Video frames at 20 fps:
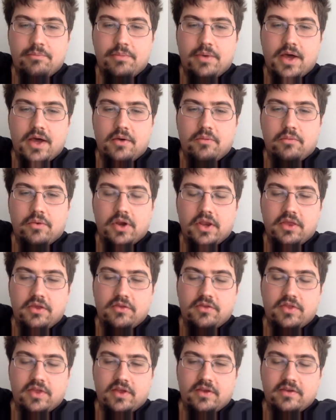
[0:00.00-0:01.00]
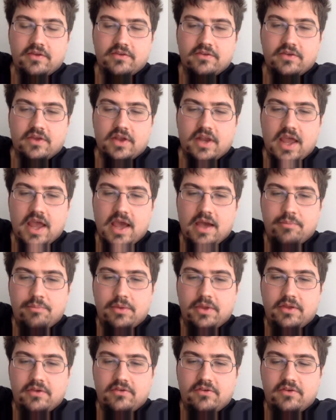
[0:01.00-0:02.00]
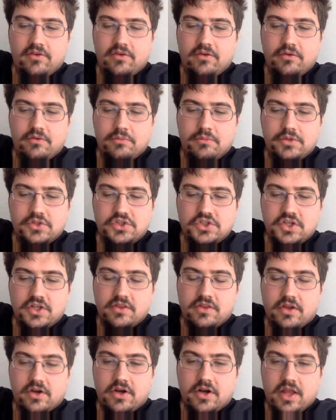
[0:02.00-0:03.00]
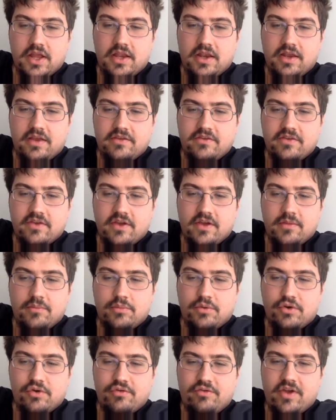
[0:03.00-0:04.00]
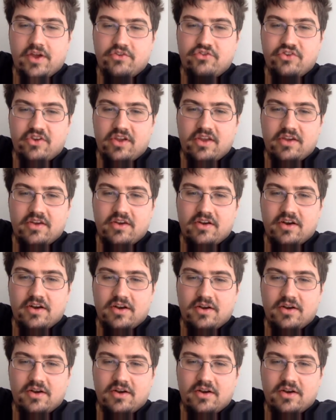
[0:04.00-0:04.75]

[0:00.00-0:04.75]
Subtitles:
What do you think is going to happen to machine learning as a profession?